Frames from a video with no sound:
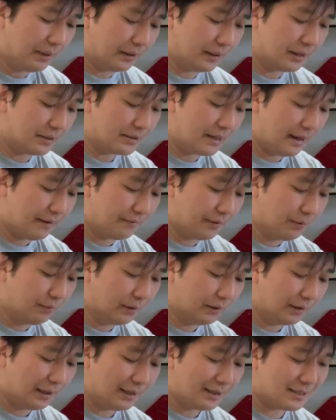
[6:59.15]
because
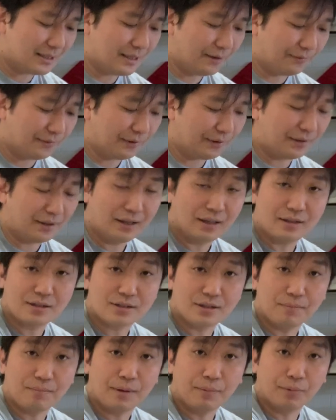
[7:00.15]
everyone likes different things.
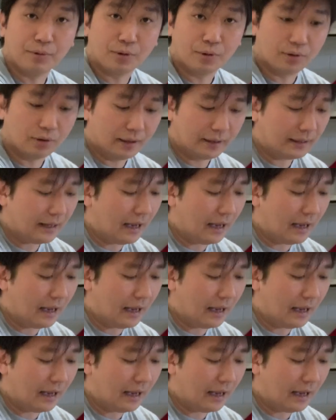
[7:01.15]
Some people don't like